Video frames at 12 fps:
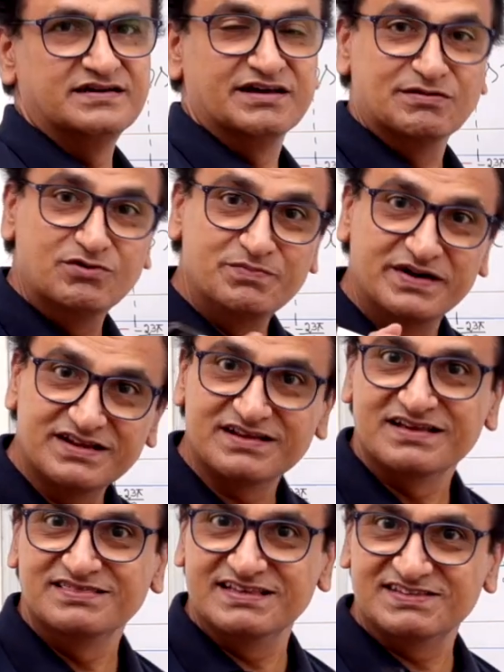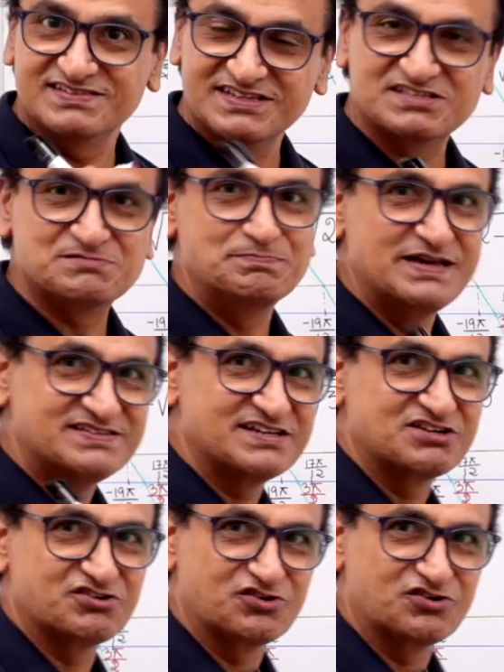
Remember the 6 basic